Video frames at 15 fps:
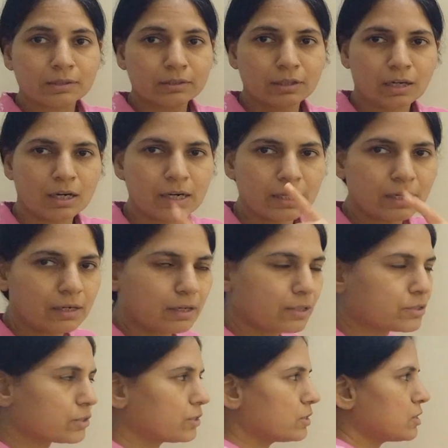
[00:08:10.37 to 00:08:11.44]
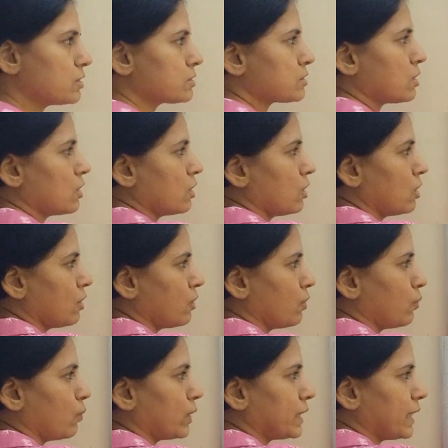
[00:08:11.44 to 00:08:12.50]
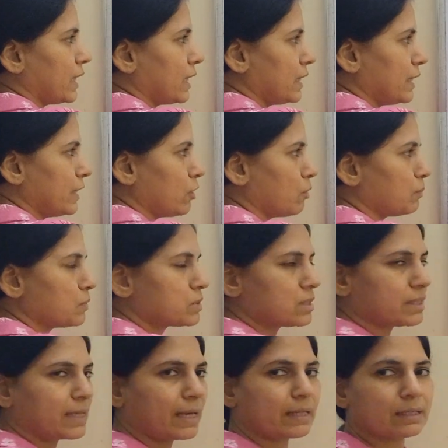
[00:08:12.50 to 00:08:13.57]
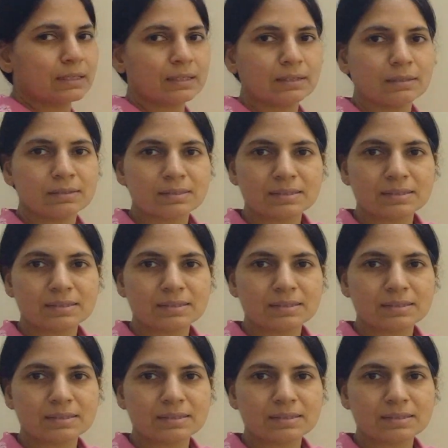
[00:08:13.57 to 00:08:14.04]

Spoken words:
Third condition is vertically opposite angles.